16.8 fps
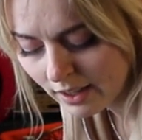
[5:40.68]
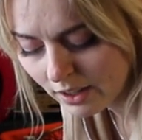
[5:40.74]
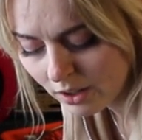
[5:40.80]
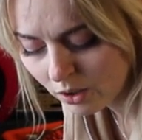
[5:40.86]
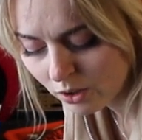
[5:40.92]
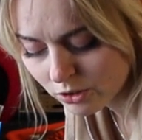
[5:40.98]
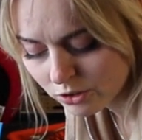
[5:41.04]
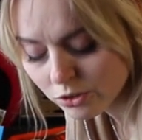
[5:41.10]

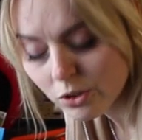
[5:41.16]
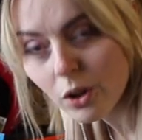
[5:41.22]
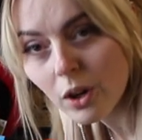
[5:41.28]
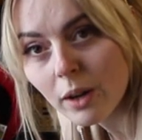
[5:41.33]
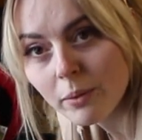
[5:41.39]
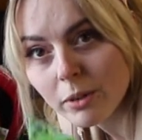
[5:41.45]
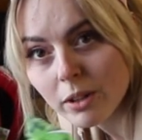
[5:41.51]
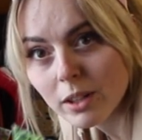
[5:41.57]
also
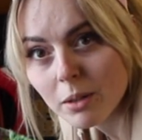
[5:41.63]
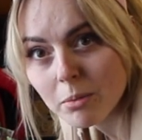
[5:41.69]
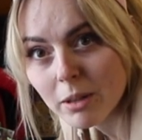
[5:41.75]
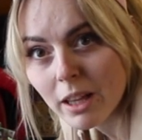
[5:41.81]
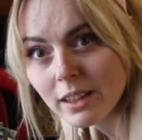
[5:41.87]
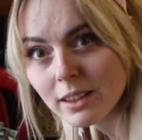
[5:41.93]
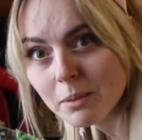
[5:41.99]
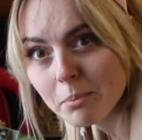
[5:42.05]
I'm gonna
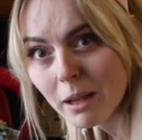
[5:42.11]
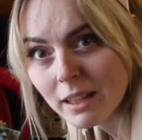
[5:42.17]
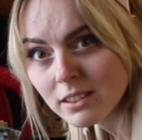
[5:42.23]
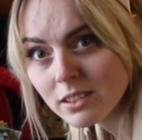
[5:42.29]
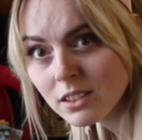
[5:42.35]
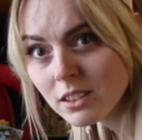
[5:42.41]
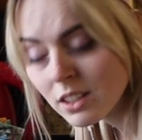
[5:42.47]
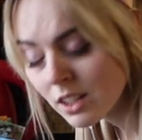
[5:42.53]
plant
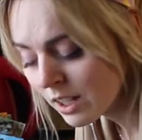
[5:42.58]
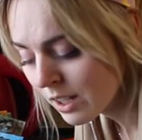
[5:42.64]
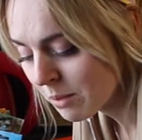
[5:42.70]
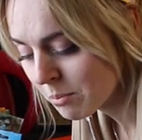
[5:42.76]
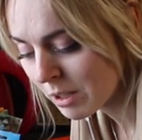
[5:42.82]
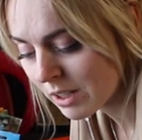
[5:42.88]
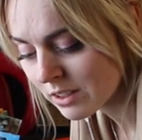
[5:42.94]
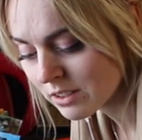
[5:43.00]
basil,
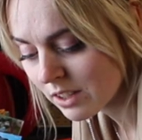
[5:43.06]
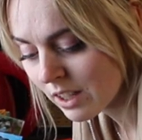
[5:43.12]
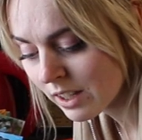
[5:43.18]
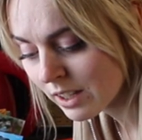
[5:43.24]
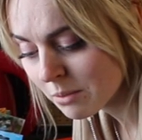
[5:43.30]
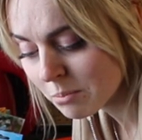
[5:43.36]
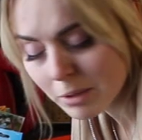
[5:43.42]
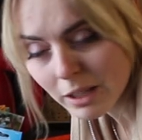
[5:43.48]
because
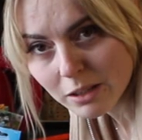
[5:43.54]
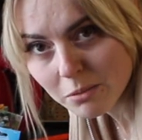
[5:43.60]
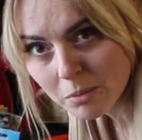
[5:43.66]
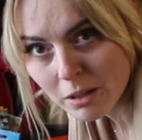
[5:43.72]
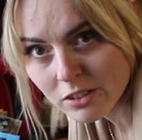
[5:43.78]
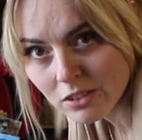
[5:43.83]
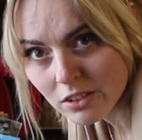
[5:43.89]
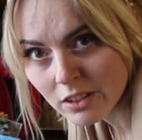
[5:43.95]
I can plant
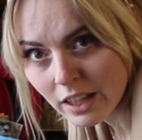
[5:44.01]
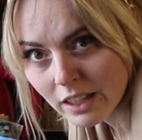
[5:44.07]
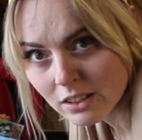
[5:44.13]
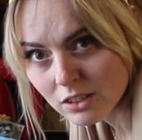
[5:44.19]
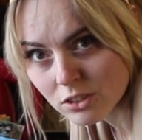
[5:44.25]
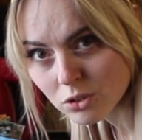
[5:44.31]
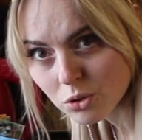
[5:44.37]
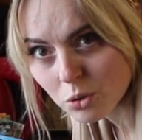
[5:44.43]
basil
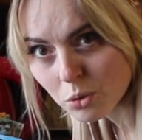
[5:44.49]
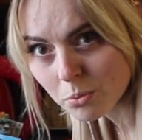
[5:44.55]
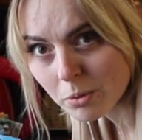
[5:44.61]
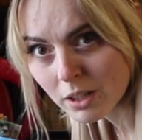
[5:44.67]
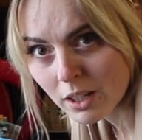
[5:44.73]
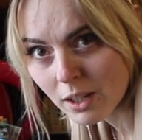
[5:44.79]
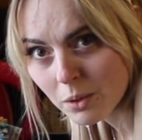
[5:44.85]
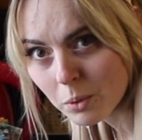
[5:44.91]
later too,
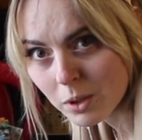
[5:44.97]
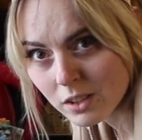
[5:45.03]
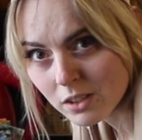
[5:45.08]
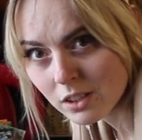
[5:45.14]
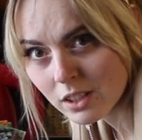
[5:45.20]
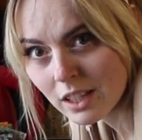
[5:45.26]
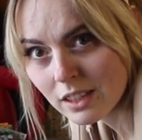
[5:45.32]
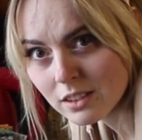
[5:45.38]
but I
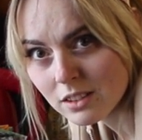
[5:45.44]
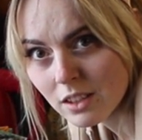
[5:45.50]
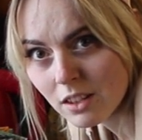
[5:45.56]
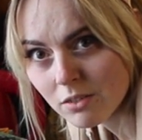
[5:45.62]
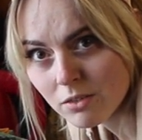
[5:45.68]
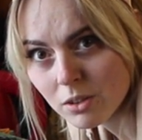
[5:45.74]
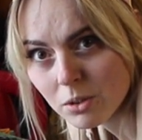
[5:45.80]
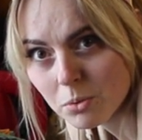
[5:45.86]
wanna get
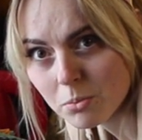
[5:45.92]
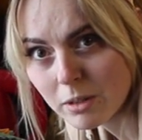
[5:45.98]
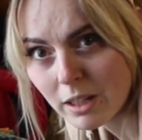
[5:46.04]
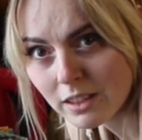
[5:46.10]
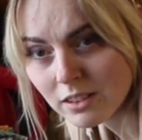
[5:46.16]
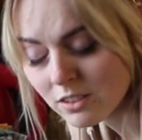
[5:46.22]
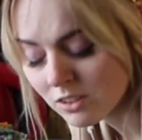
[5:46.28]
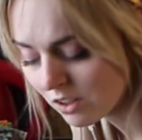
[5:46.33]
a few
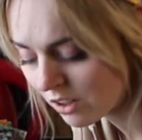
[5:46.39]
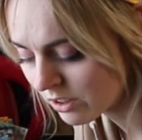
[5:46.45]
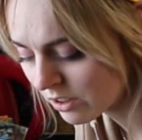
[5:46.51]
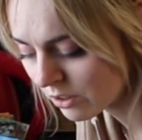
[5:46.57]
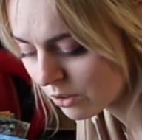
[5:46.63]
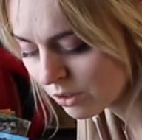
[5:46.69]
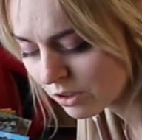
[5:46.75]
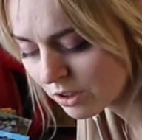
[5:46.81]
plants
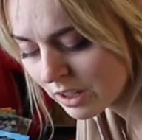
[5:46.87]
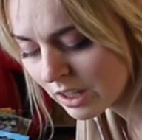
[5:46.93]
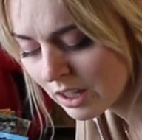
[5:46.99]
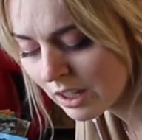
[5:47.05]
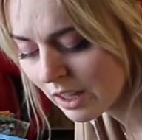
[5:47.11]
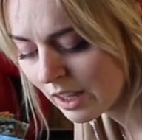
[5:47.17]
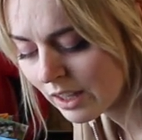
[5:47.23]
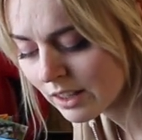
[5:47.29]
started
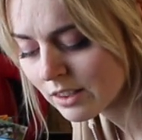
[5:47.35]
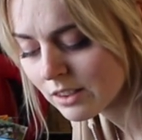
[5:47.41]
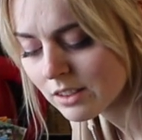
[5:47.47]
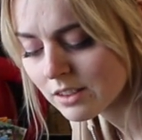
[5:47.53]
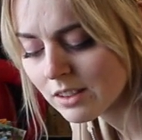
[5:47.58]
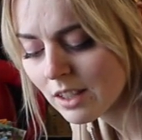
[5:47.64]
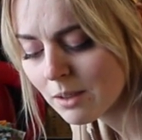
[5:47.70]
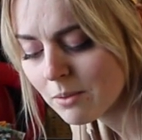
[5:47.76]
early. And the
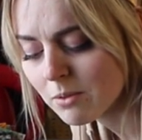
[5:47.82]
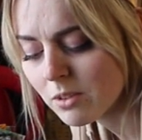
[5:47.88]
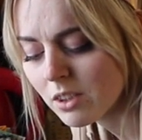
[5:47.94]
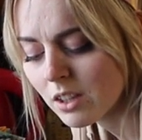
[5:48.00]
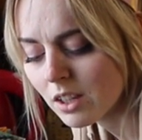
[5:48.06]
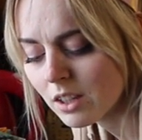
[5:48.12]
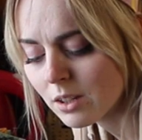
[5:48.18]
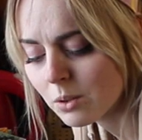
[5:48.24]
same
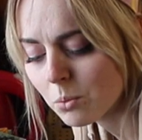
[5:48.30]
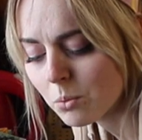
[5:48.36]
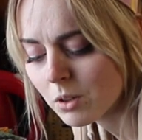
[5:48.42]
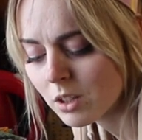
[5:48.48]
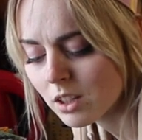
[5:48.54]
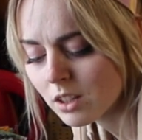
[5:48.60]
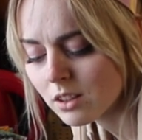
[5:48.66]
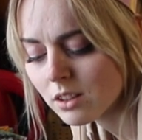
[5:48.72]
thing
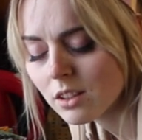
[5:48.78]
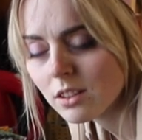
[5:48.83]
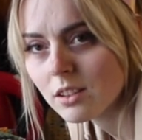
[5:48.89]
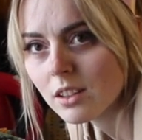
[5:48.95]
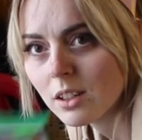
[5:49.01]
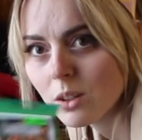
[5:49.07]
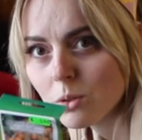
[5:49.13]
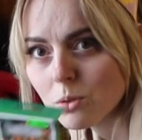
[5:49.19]
with
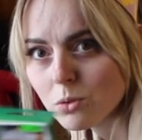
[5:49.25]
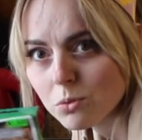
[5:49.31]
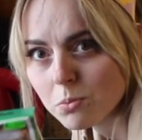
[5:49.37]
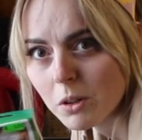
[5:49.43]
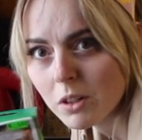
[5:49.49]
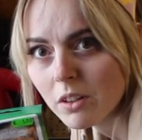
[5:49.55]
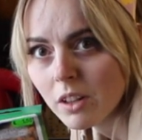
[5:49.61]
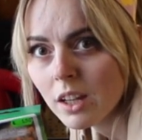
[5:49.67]
the
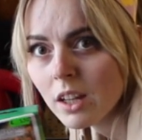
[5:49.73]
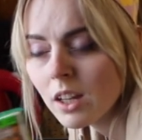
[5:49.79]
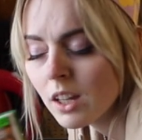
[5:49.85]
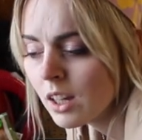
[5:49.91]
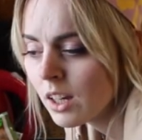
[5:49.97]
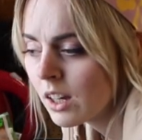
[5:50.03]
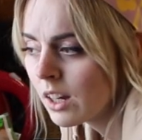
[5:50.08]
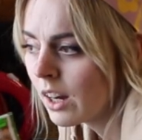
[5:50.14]
gooseberry.
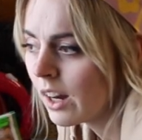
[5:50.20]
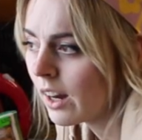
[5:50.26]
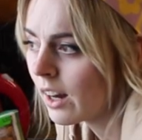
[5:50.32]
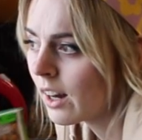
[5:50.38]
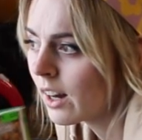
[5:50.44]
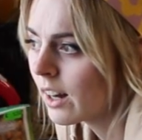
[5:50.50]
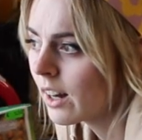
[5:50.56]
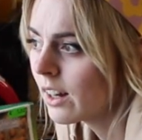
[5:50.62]

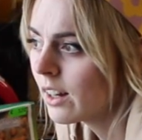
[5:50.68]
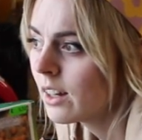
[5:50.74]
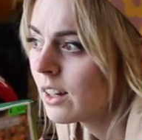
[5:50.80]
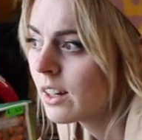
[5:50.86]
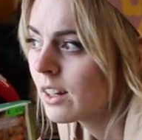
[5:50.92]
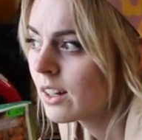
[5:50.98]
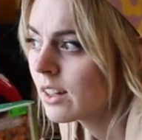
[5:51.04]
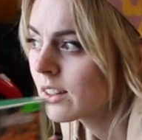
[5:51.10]

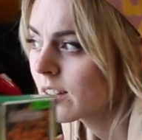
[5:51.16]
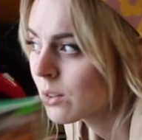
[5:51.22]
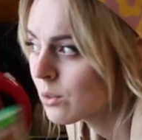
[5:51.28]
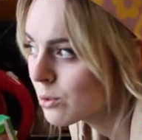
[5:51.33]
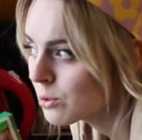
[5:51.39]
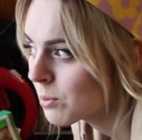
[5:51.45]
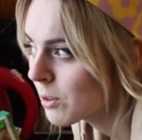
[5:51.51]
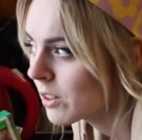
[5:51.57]
The
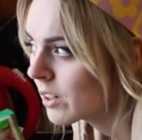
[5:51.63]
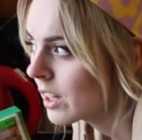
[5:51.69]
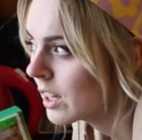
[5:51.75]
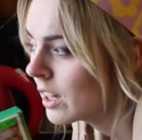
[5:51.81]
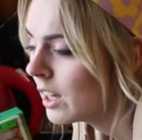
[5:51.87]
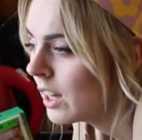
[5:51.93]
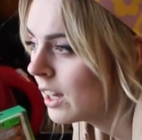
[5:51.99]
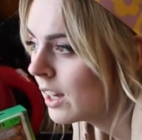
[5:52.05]

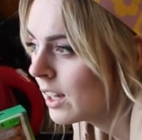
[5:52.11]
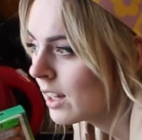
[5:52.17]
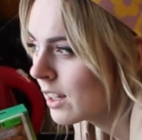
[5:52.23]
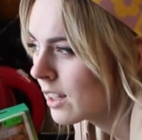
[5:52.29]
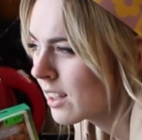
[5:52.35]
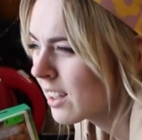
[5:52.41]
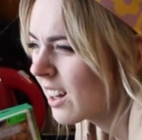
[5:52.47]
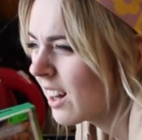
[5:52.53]
gooseberry,
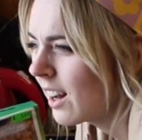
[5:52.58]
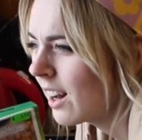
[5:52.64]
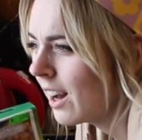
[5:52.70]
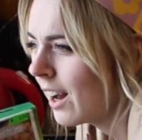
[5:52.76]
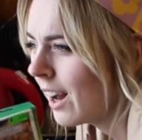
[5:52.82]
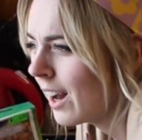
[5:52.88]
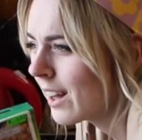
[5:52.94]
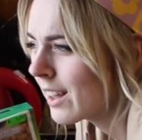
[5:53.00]

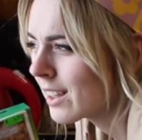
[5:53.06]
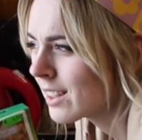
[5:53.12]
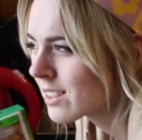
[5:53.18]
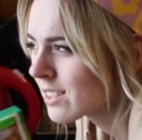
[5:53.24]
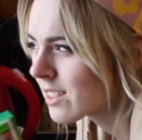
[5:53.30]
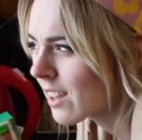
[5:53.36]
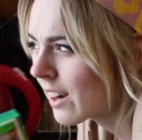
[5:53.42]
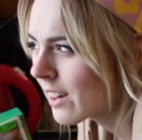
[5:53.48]
it
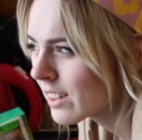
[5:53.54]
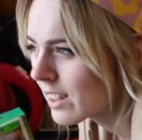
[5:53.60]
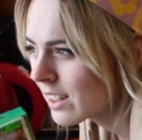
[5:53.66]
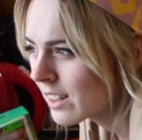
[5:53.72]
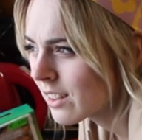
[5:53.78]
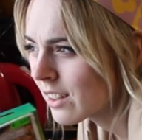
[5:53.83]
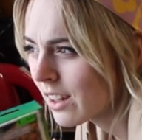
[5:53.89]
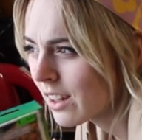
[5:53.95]
started